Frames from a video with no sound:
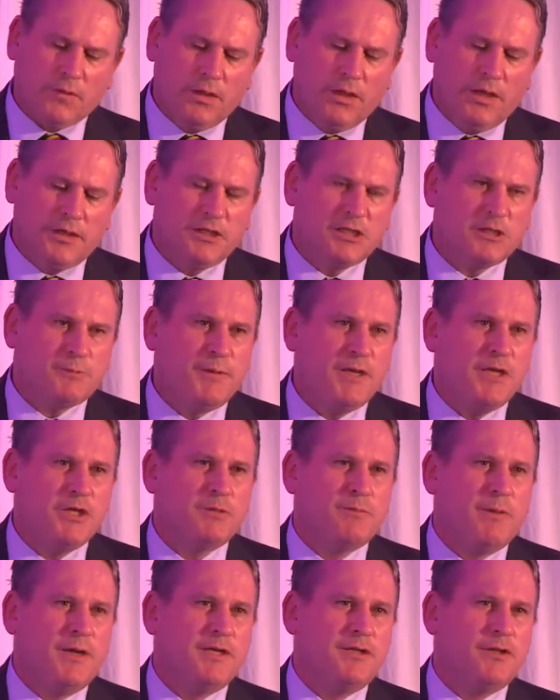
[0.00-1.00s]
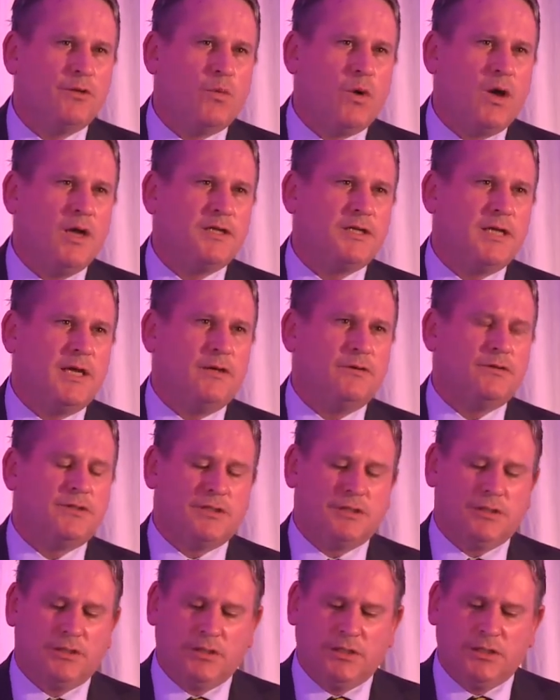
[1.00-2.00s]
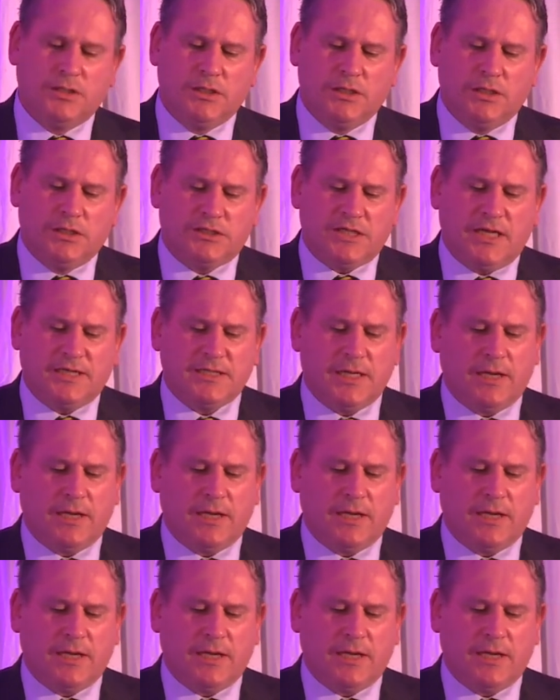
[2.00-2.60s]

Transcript: at a speech made in the White House, set